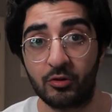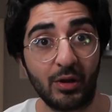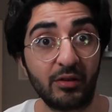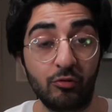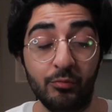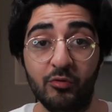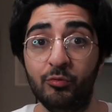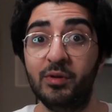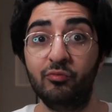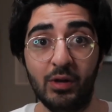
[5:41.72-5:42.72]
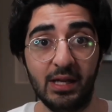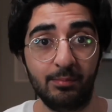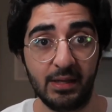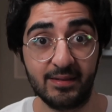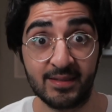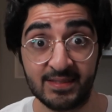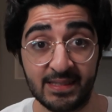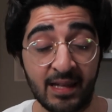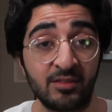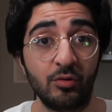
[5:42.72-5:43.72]
grad recruitment will be really pleased to
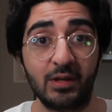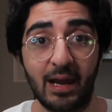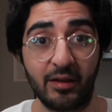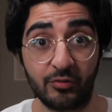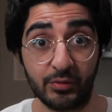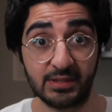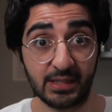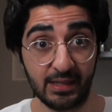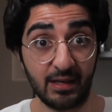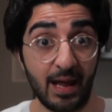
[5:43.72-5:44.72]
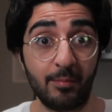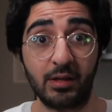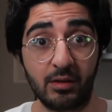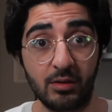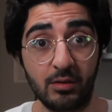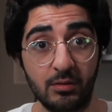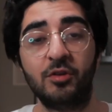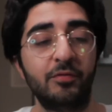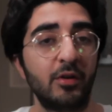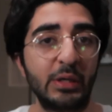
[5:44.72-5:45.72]
see that sort of characteristic in an applicant.
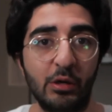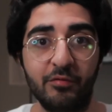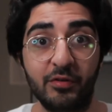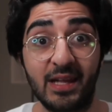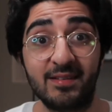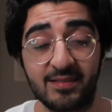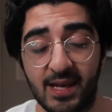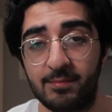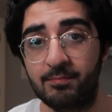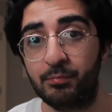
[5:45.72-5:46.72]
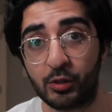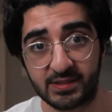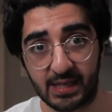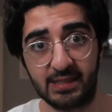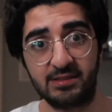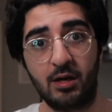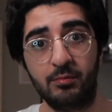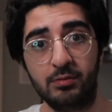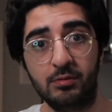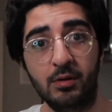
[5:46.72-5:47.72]
So following on from that same book sale
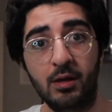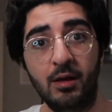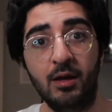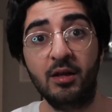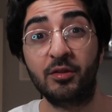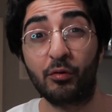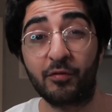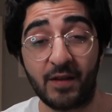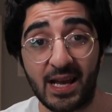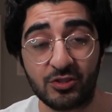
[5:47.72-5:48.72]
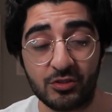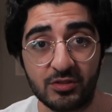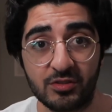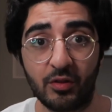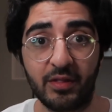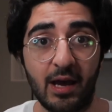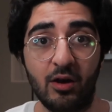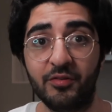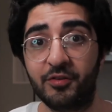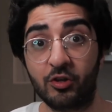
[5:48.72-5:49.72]
example, the reflections on that
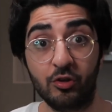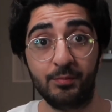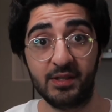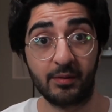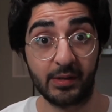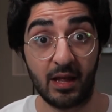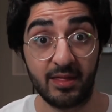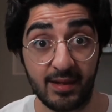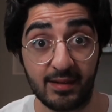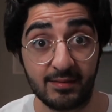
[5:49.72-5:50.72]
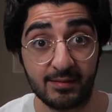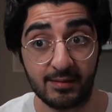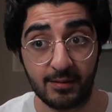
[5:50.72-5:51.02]
answer could be something like this.